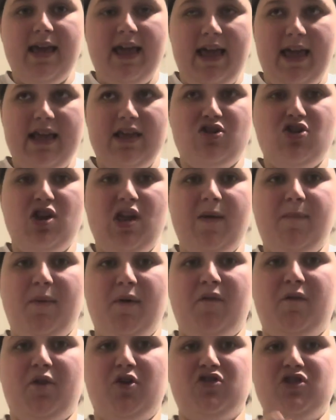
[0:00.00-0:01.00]
a
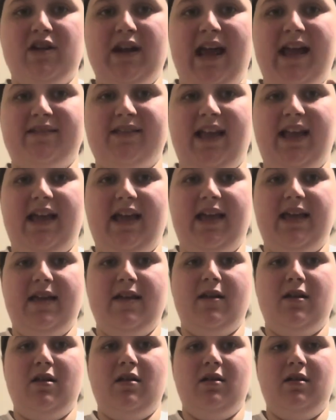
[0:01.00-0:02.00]
cheaper version as I
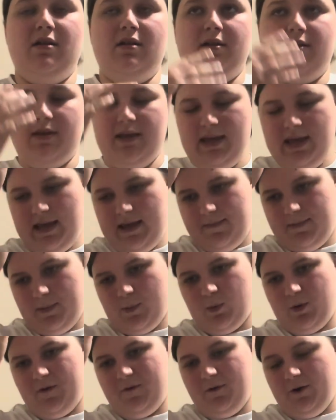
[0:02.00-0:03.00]
keep
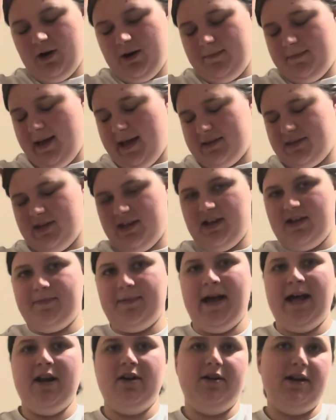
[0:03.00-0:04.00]
referring back to this
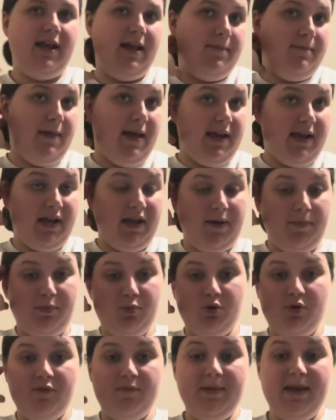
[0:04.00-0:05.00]
pattern and making
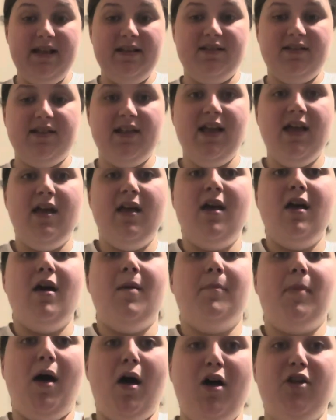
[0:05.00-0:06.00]
improvements.
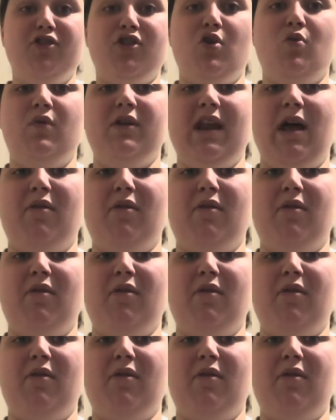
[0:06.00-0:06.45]
But also when I